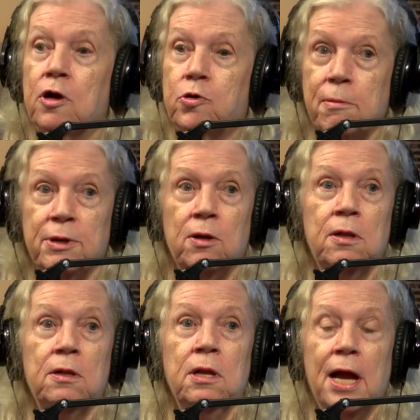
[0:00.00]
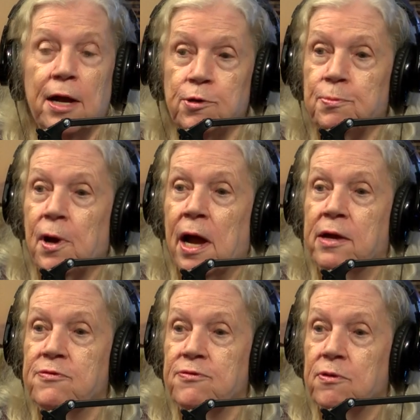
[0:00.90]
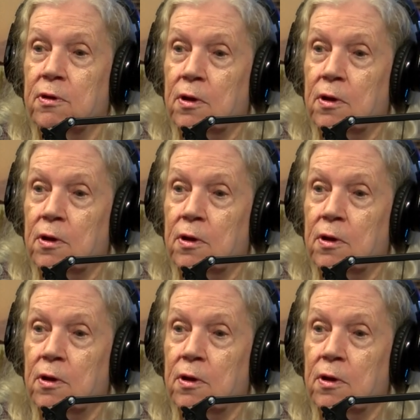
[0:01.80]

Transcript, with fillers: criminal enterprise